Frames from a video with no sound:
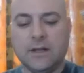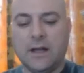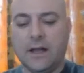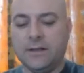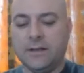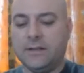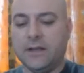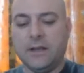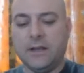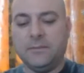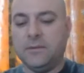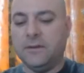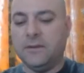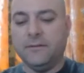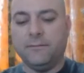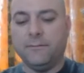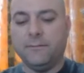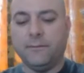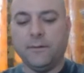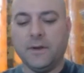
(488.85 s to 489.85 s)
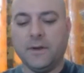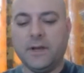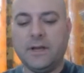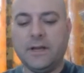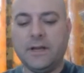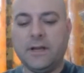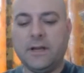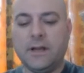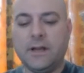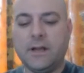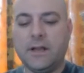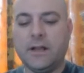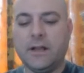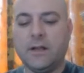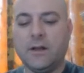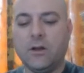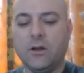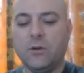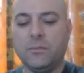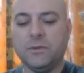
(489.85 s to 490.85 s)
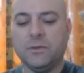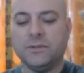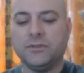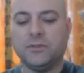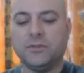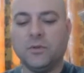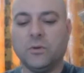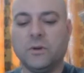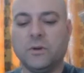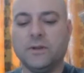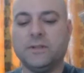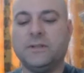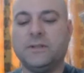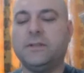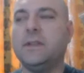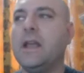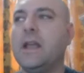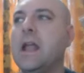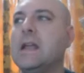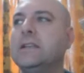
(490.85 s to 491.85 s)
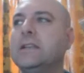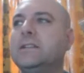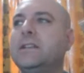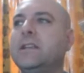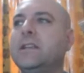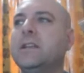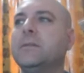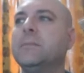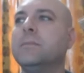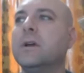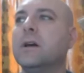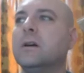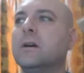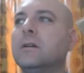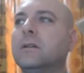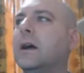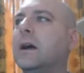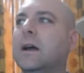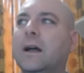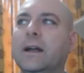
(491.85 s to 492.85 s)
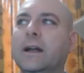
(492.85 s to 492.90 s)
I typed in free open source HTML.